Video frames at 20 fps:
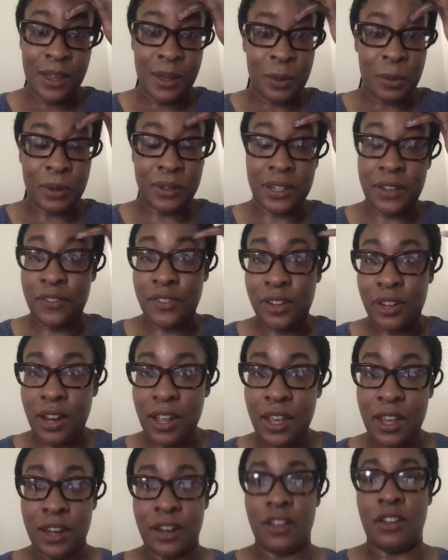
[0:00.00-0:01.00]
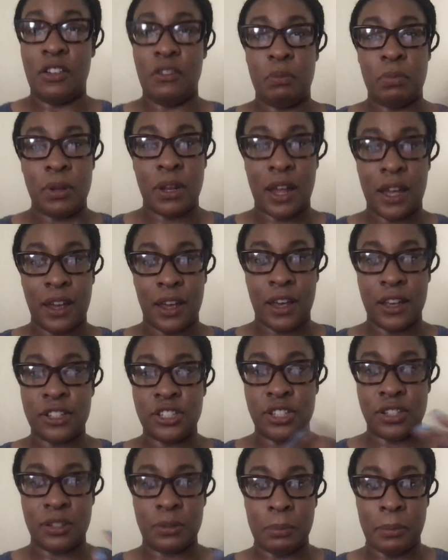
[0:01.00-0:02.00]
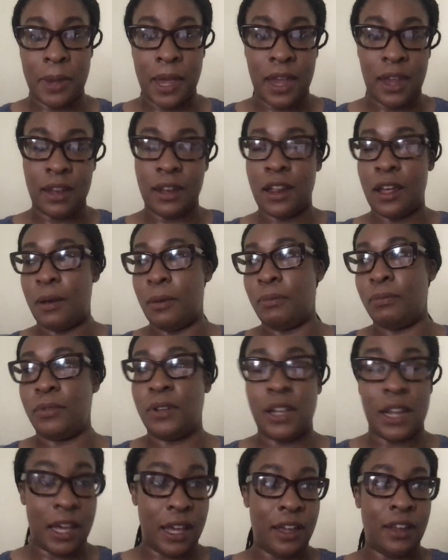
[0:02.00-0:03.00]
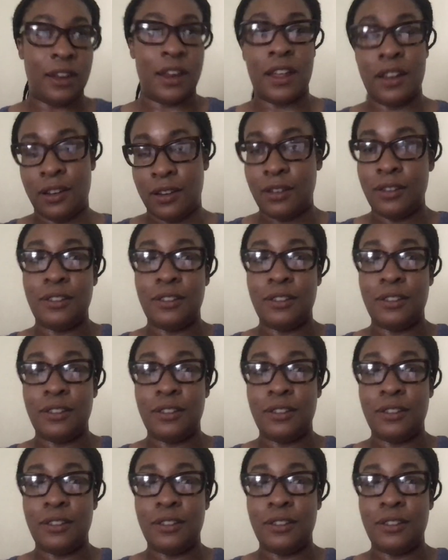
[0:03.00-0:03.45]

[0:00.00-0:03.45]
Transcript: wasn't even thinking of, but like it just made that thing that